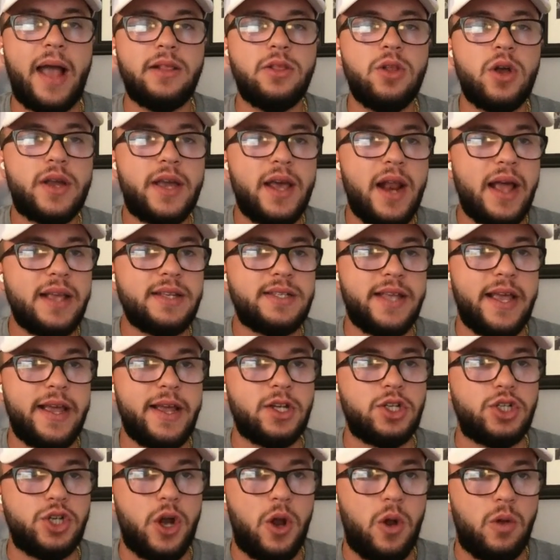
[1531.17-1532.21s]
I look at
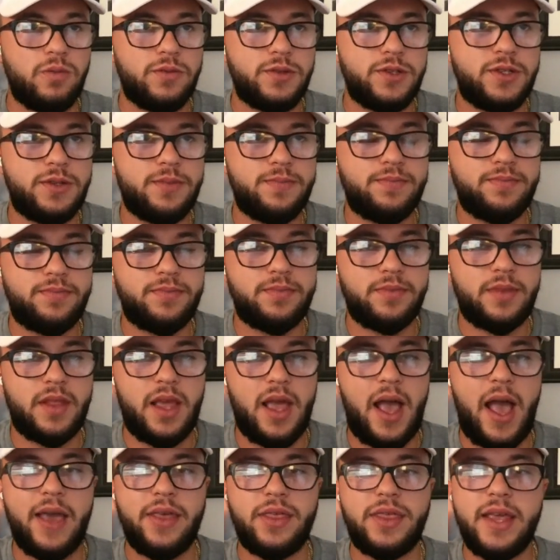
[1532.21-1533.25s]
Isaiah Jones.
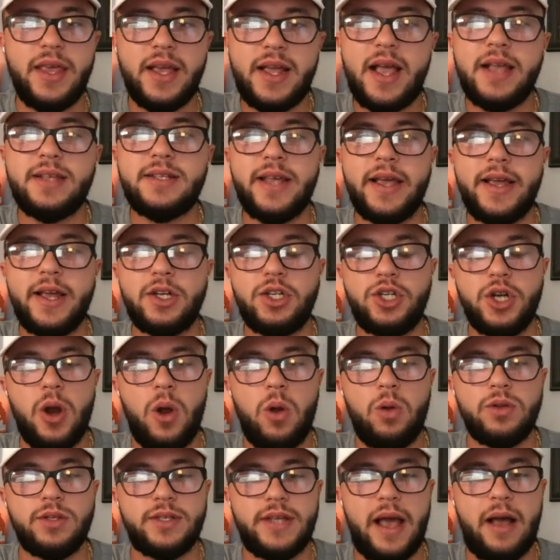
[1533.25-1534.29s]
I think Isaiah
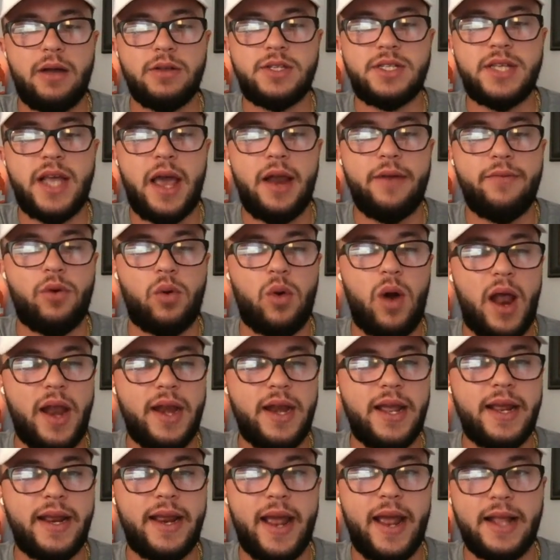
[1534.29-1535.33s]
Jones, outside of
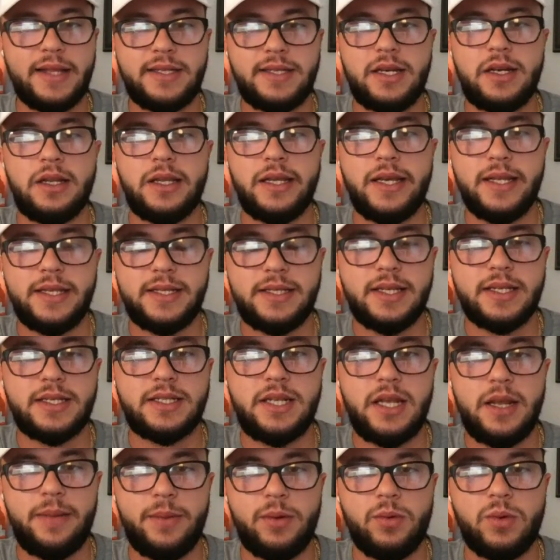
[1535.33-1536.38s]
Oronde Gadsden, leads
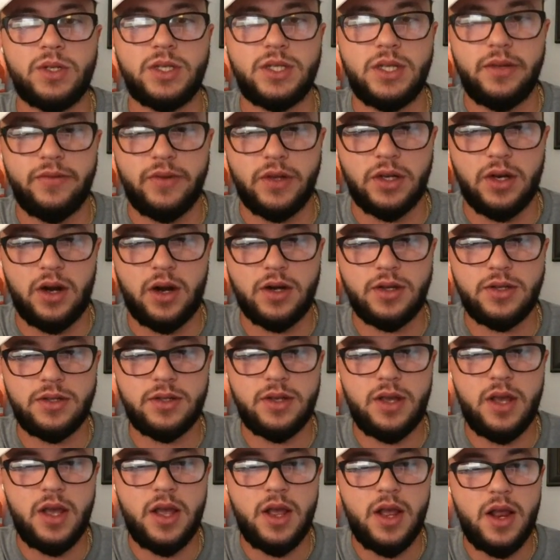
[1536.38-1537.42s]
this team in receiving
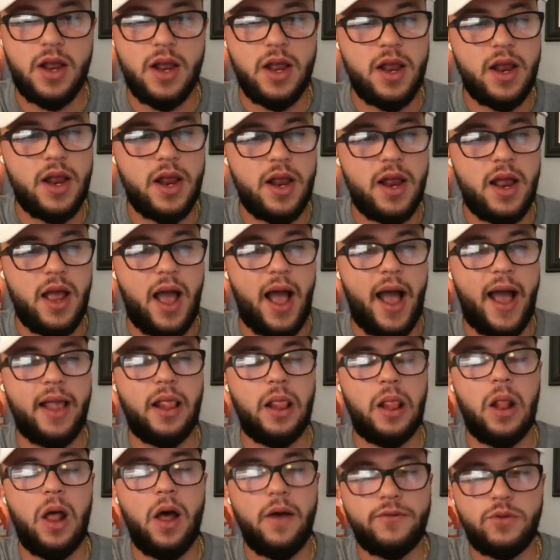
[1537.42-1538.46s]
yards.
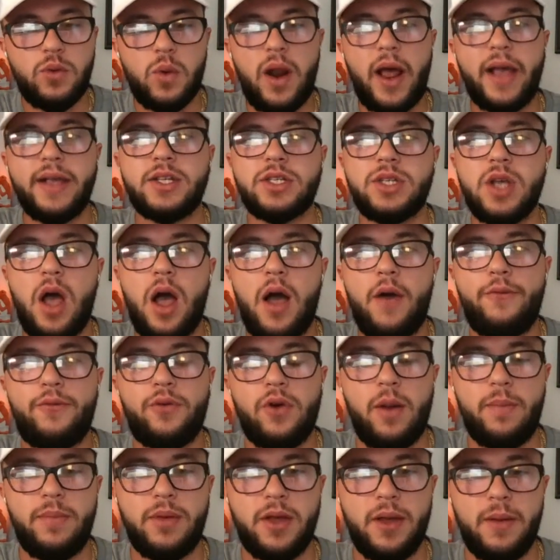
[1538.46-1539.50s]
I loved what I saw
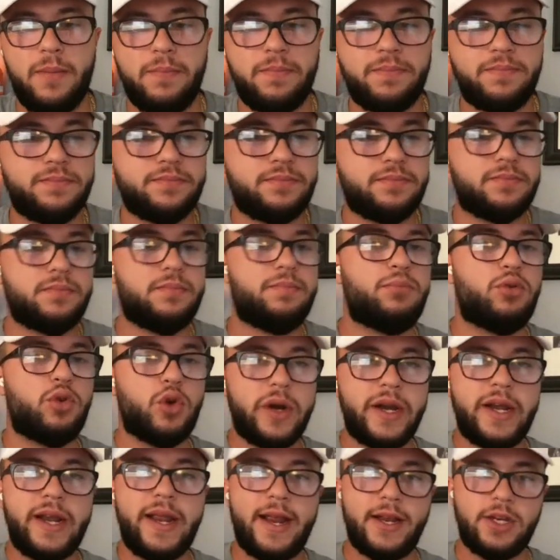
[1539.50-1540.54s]
from him
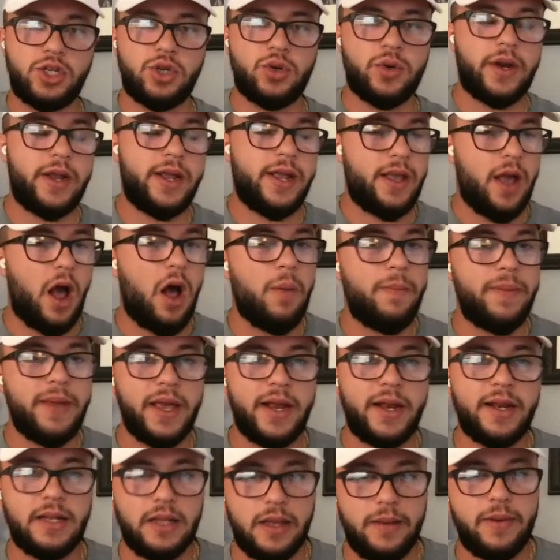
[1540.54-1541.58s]
pre injury,
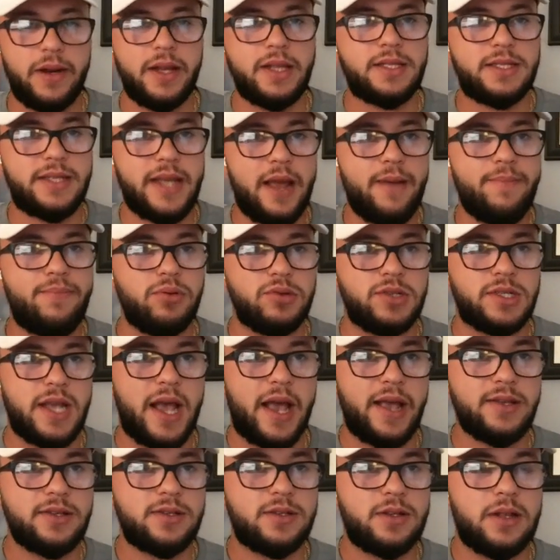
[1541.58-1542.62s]
albeit in limited sample
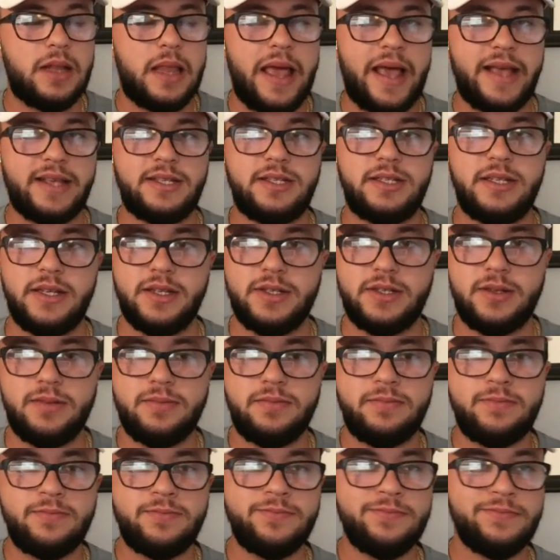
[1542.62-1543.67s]
size last season.
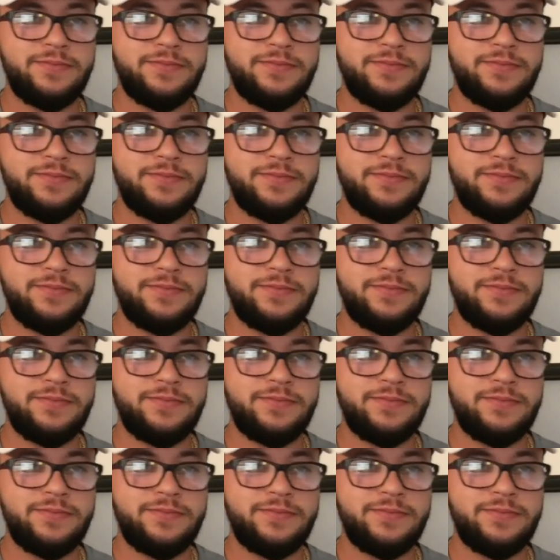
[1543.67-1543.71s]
